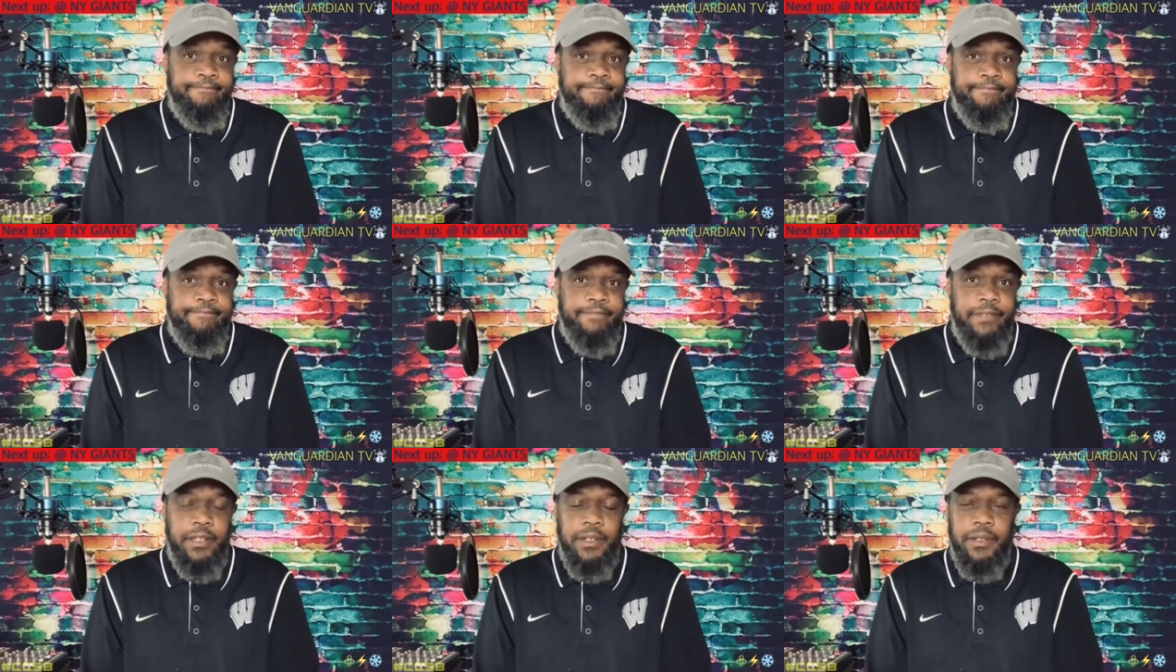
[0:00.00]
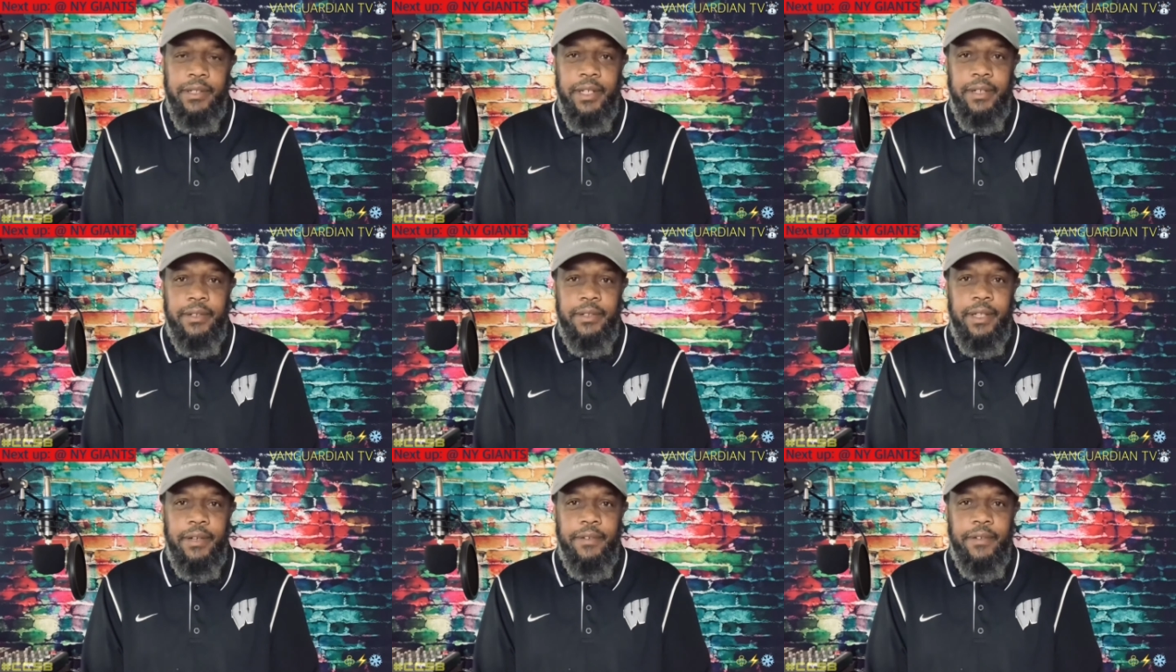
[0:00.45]
you know they're
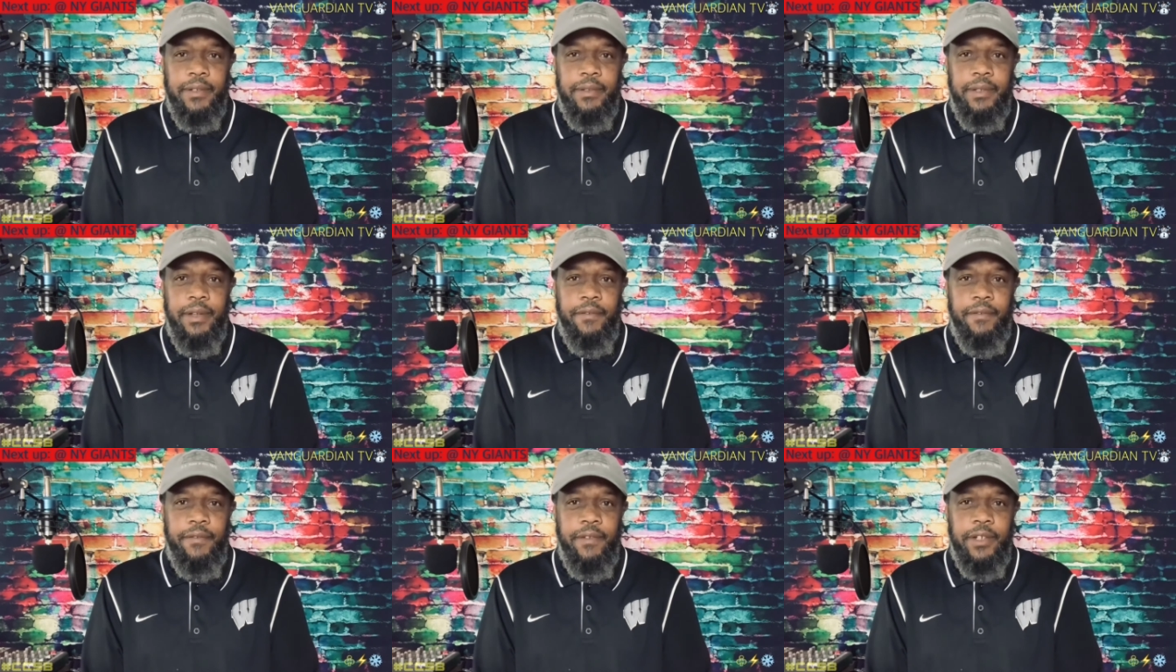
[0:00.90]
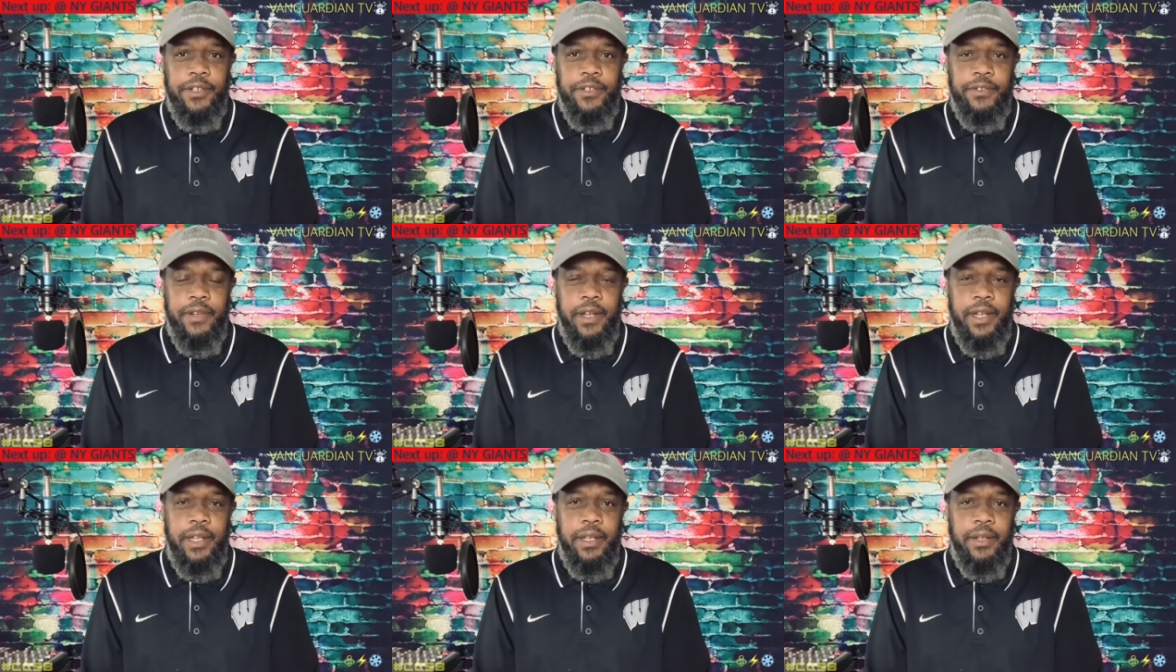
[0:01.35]
they're they're
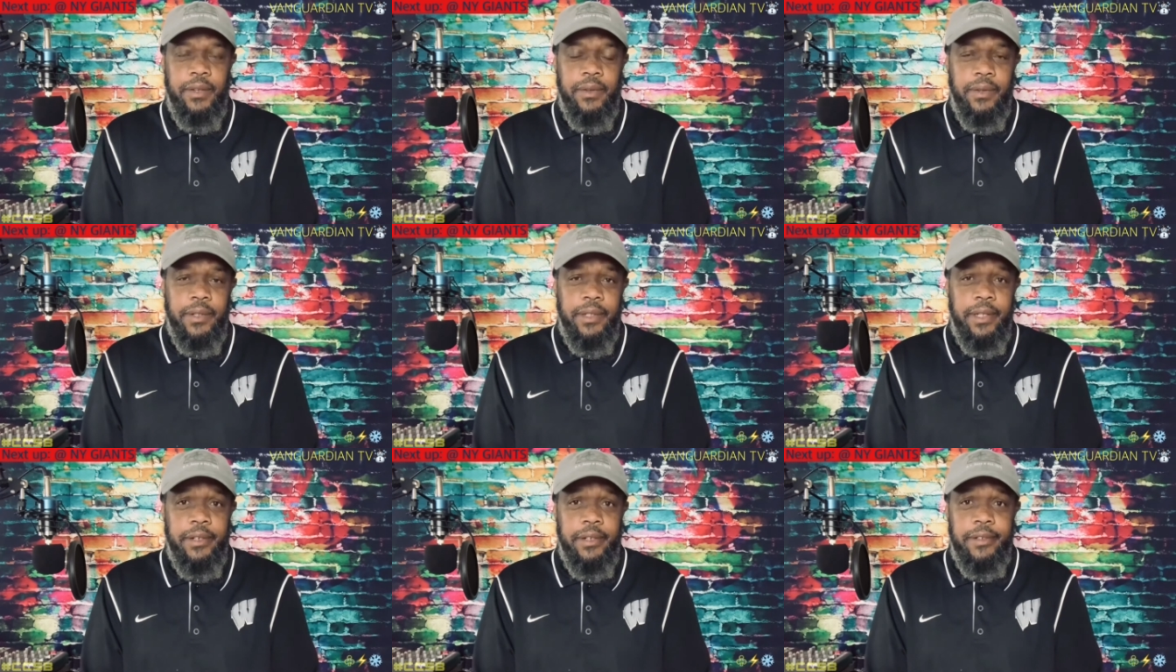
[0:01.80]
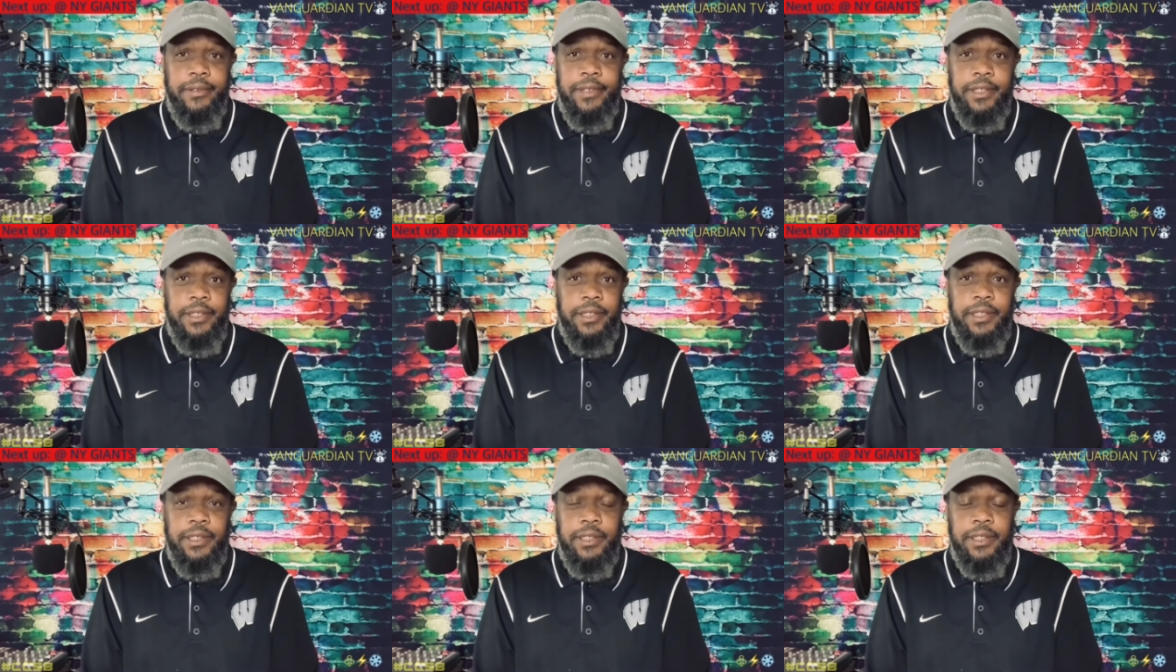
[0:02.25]
frustrated or they're they're
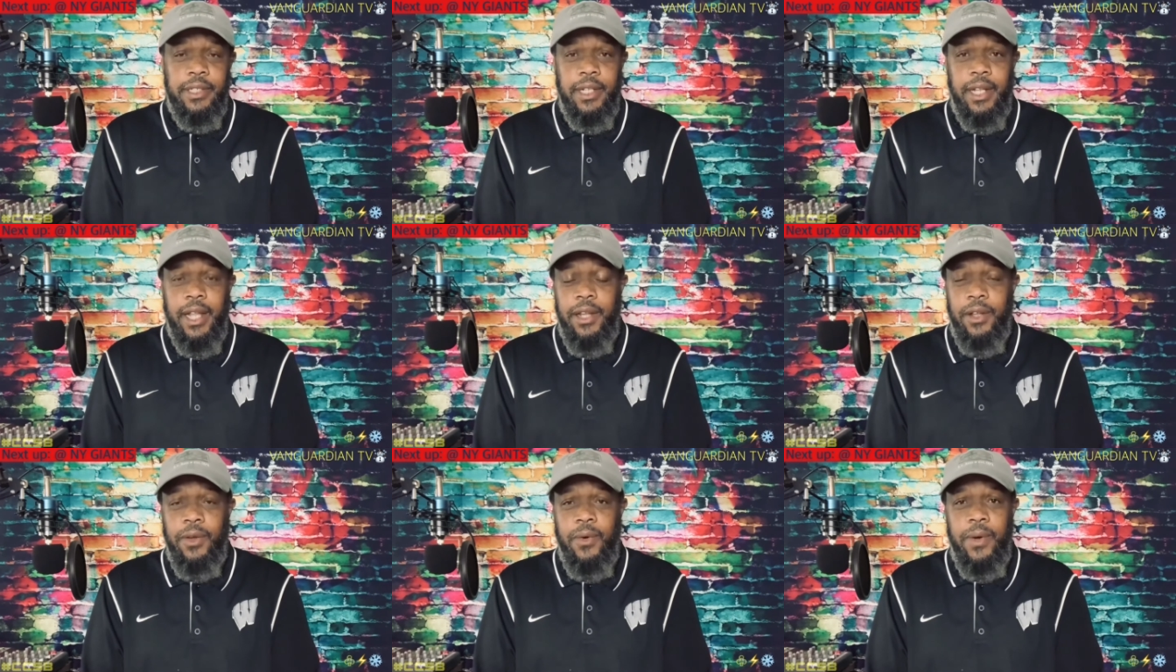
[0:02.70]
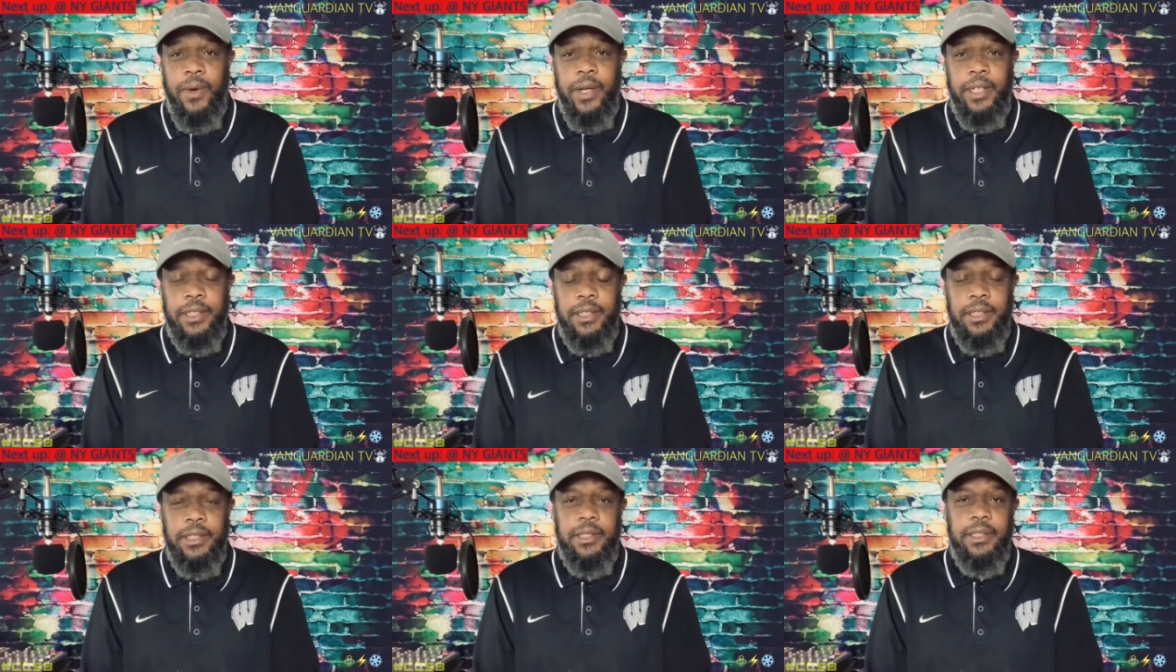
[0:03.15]
just a lot of
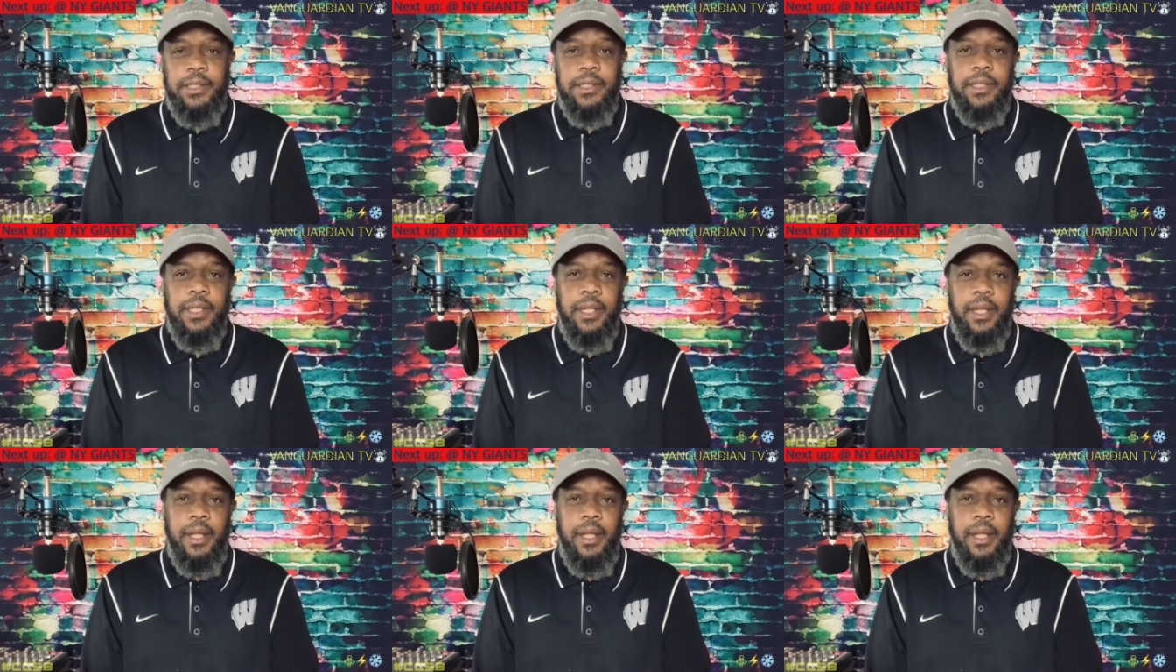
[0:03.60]
questions.